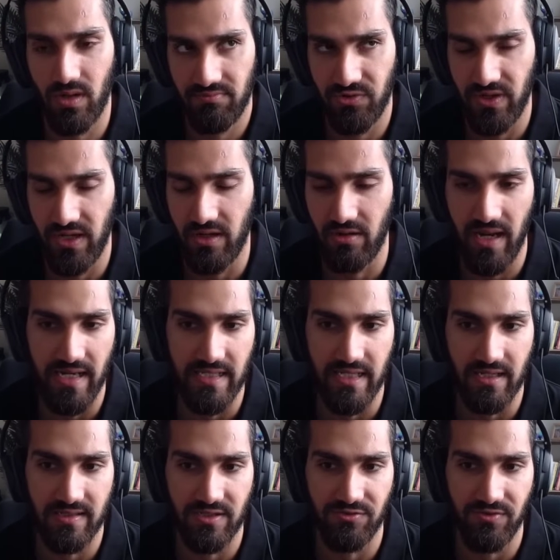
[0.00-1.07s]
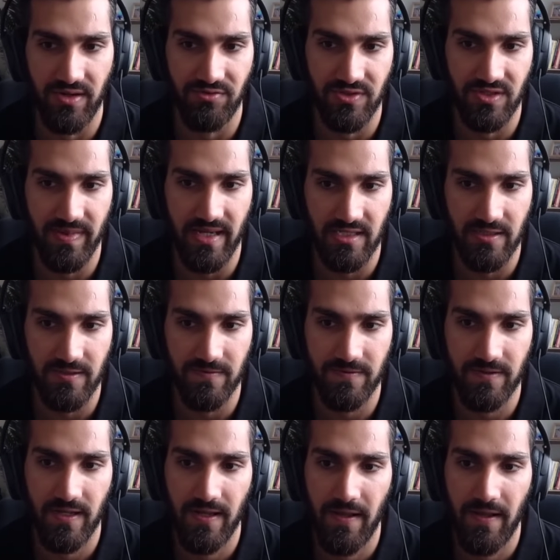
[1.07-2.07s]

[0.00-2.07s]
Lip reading: really good ideas in retrospective.